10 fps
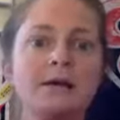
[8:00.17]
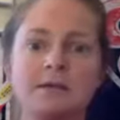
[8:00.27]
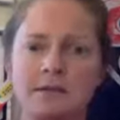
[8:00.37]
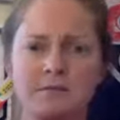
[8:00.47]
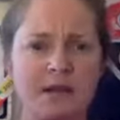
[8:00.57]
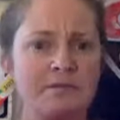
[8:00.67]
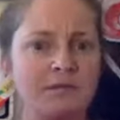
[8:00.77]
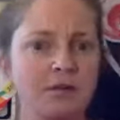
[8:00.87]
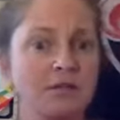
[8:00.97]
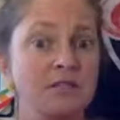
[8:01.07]
Sometimes
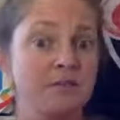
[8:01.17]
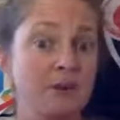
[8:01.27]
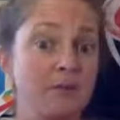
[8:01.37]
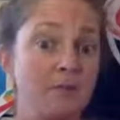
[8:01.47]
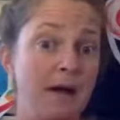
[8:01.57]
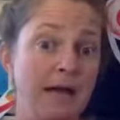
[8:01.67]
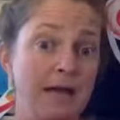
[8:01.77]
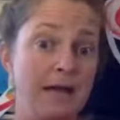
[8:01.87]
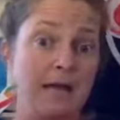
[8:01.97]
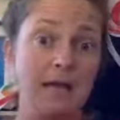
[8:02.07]
there are different
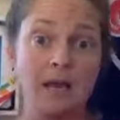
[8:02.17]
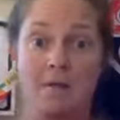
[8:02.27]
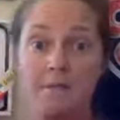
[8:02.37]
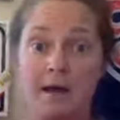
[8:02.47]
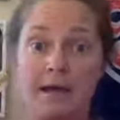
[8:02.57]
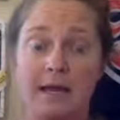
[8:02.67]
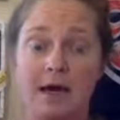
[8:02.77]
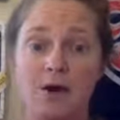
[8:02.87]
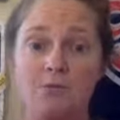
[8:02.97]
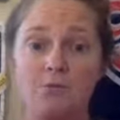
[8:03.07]
bike in and bike
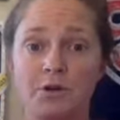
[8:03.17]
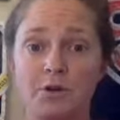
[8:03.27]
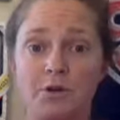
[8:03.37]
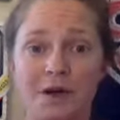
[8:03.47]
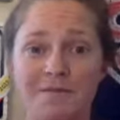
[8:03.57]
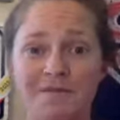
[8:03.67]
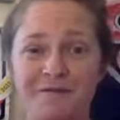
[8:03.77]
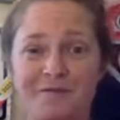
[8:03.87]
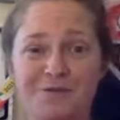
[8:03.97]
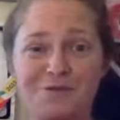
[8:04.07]
out. When you come in
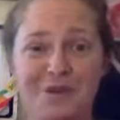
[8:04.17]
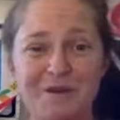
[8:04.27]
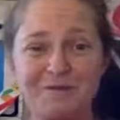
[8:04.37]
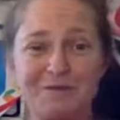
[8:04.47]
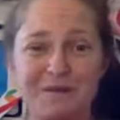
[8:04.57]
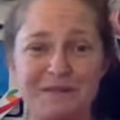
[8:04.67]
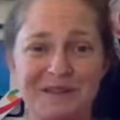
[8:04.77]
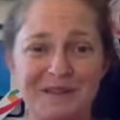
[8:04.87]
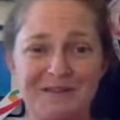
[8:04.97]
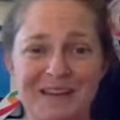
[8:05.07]
from the swim, you might be
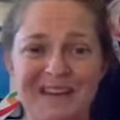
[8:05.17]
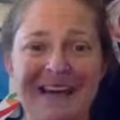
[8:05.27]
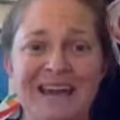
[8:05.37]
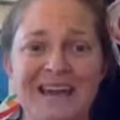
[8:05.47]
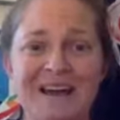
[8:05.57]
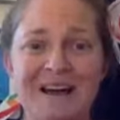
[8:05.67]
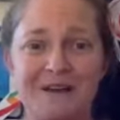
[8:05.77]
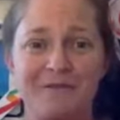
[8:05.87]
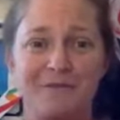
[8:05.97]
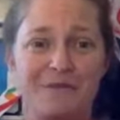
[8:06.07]
leaving
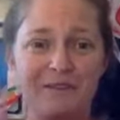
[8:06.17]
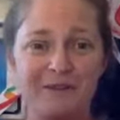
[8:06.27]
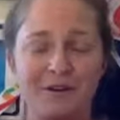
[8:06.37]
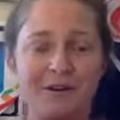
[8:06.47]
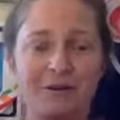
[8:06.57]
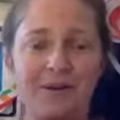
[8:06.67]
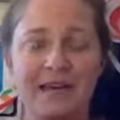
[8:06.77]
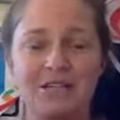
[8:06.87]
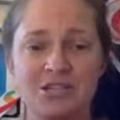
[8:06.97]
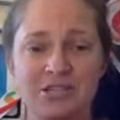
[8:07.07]
uh, from a different
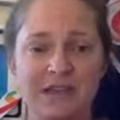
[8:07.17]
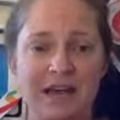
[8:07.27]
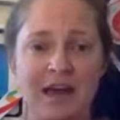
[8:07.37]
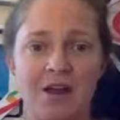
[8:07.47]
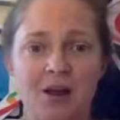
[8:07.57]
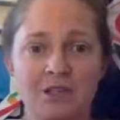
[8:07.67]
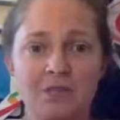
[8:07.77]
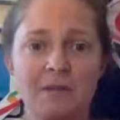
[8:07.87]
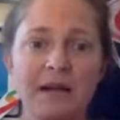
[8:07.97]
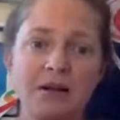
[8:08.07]
location to head out onto
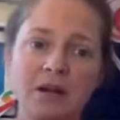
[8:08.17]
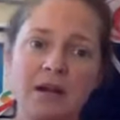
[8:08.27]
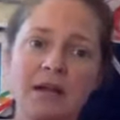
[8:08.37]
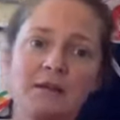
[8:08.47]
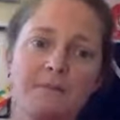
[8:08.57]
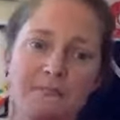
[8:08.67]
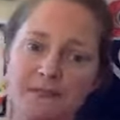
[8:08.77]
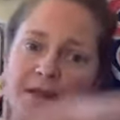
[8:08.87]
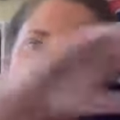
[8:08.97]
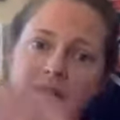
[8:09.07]
your bike ride.
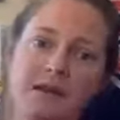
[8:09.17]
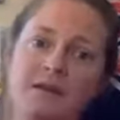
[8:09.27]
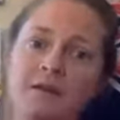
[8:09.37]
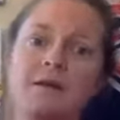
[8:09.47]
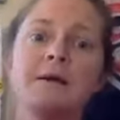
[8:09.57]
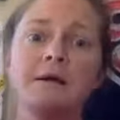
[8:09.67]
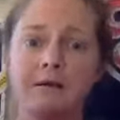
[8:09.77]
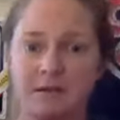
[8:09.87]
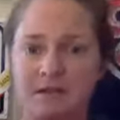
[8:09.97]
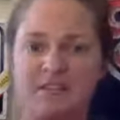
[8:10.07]
And then,
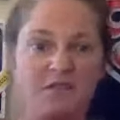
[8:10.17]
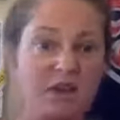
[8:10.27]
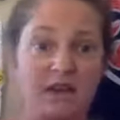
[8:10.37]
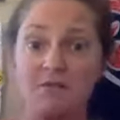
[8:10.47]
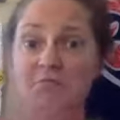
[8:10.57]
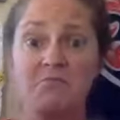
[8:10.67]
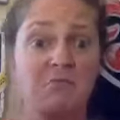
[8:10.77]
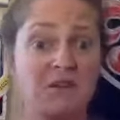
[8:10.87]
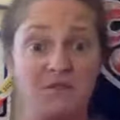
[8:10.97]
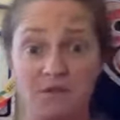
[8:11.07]
if you can,
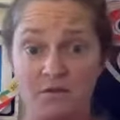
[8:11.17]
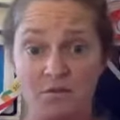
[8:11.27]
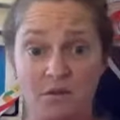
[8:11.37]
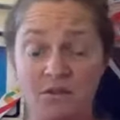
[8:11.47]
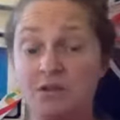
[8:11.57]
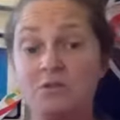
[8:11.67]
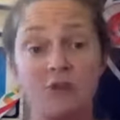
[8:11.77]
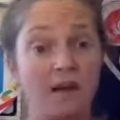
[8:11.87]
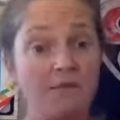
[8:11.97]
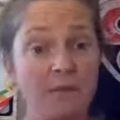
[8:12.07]
if you even want to,
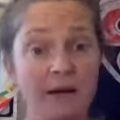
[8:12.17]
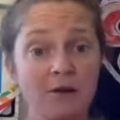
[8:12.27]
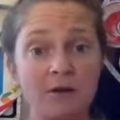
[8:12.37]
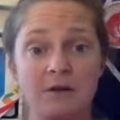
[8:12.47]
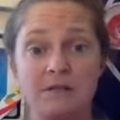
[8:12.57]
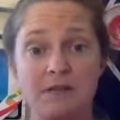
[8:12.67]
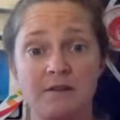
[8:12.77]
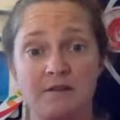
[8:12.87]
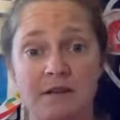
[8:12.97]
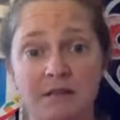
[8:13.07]
drive the bike course.
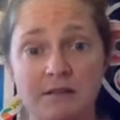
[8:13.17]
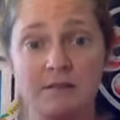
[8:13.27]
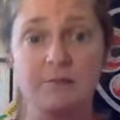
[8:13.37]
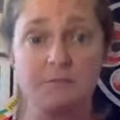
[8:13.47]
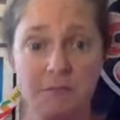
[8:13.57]
If it's